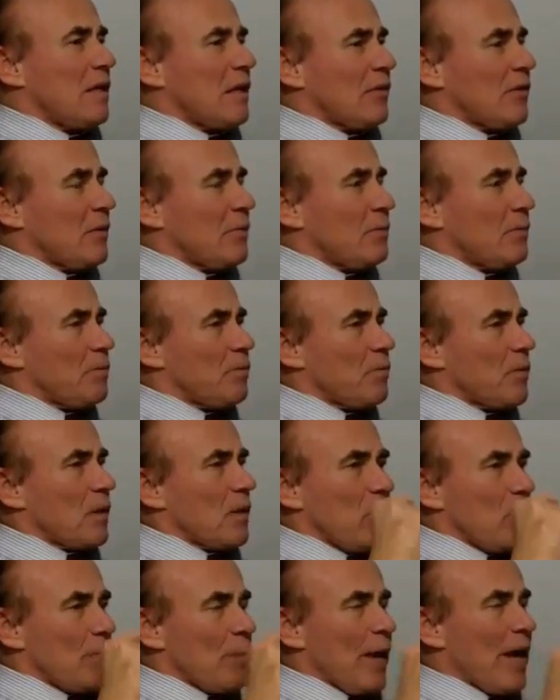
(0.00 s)
Now that
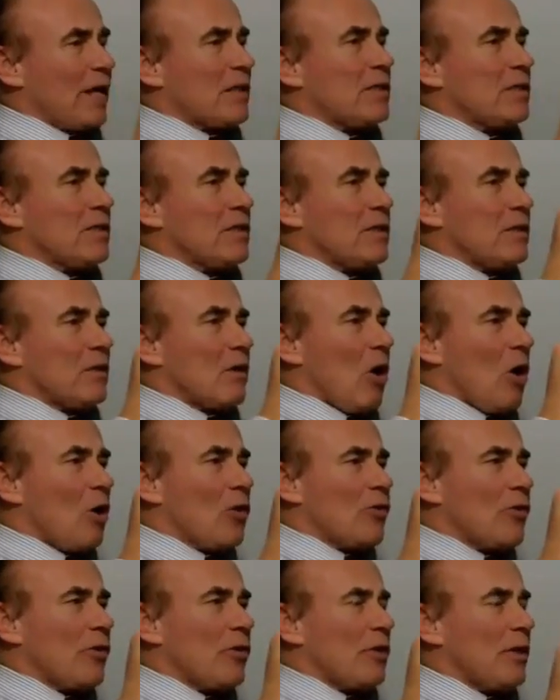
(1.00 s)
you're back to the
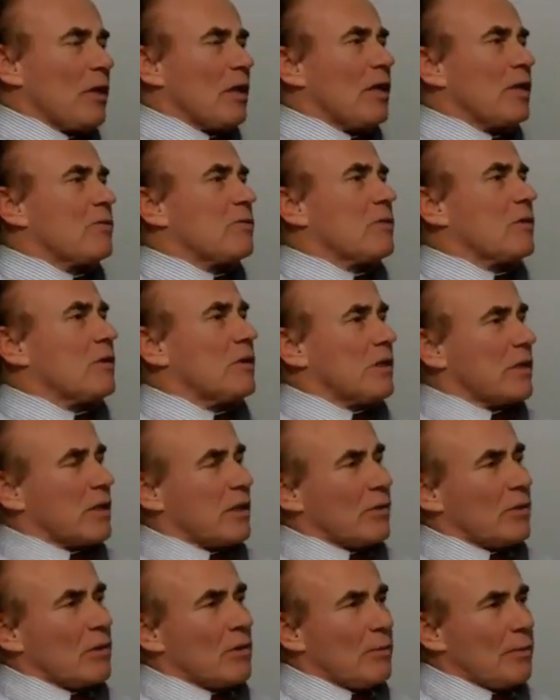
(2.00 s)
altered electrical
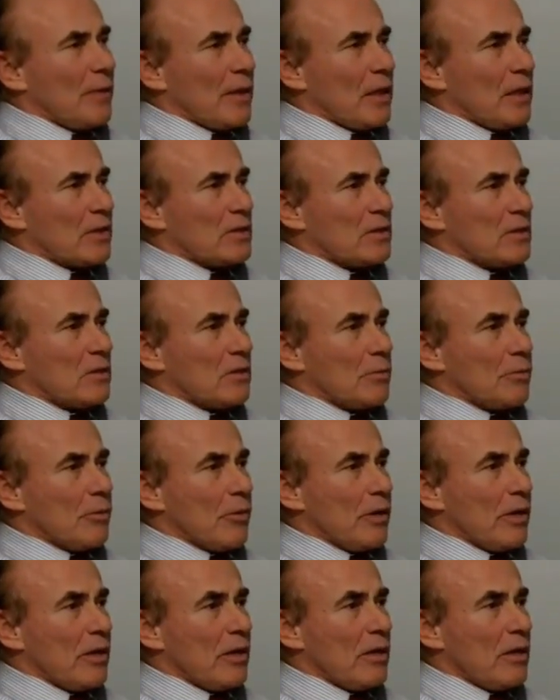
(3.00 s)
and chemical balance in the
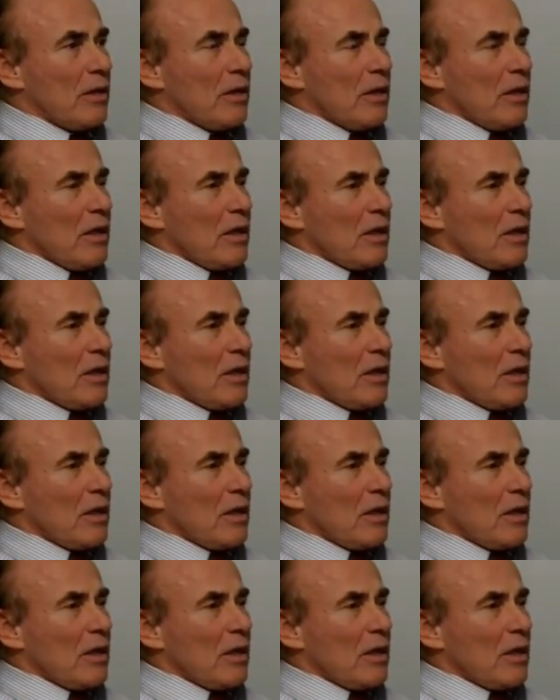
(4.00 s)
brain.